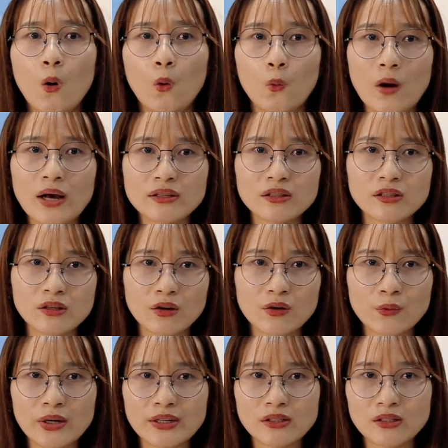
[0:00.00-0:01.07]

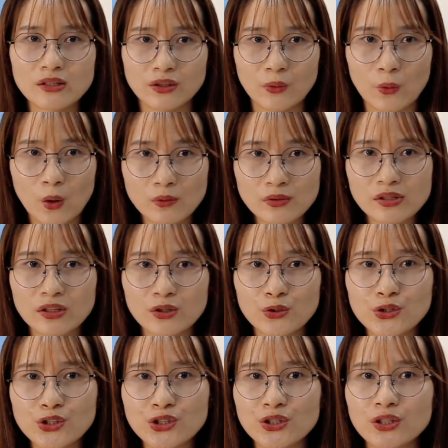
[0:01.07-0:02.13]
one-stop restaurant
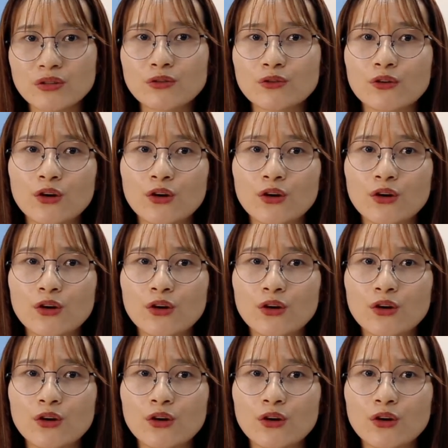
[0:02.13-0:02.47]
solution